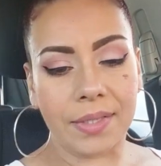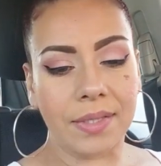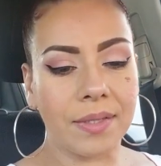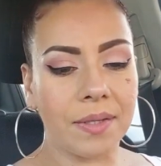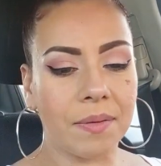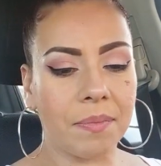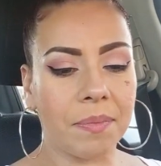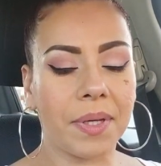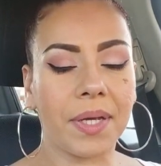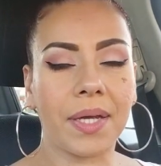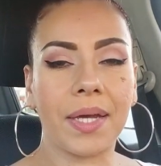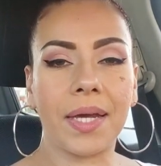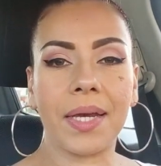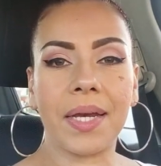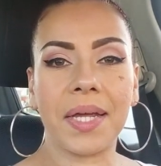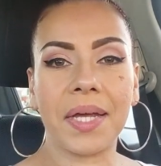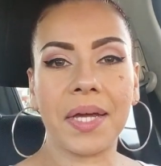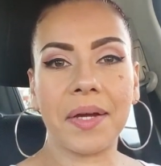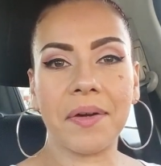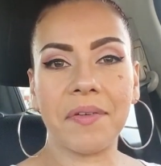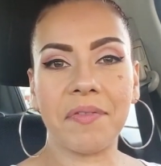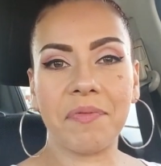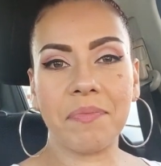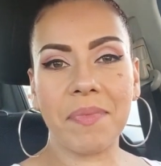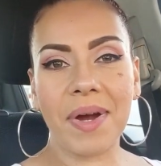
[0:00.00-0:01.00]
the
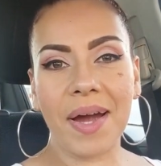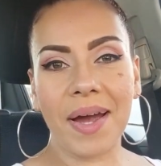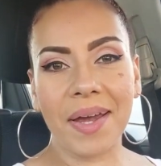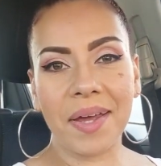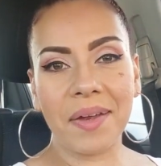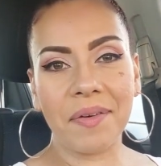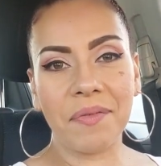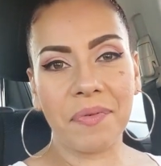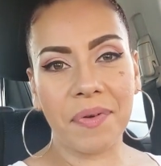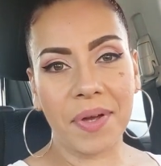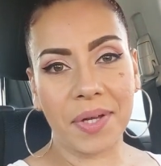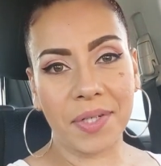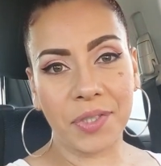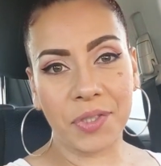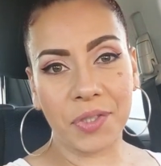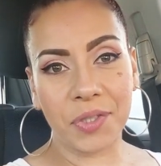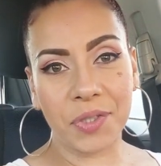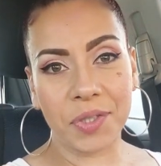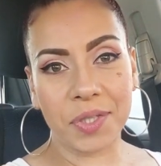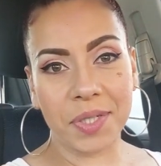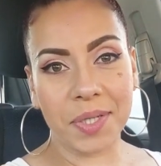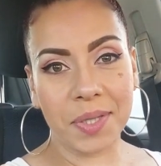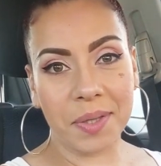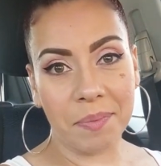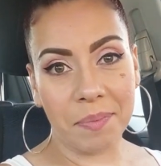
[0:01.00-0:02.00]
beginning of my
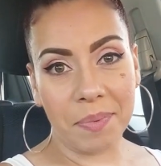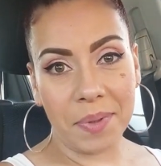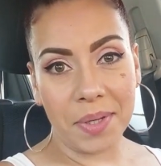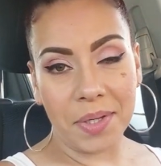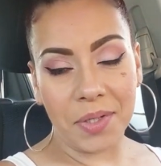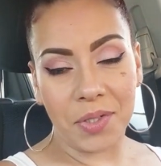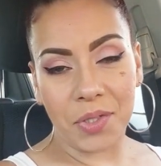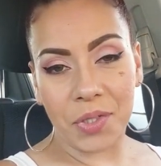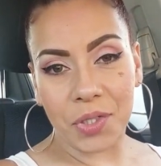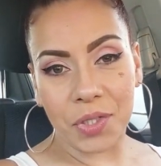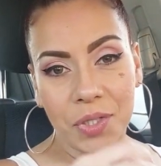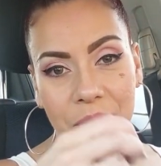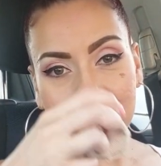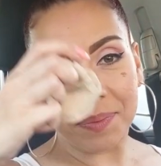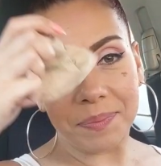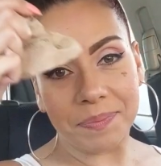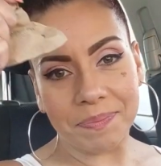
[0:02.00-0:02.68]
adventure to the beach.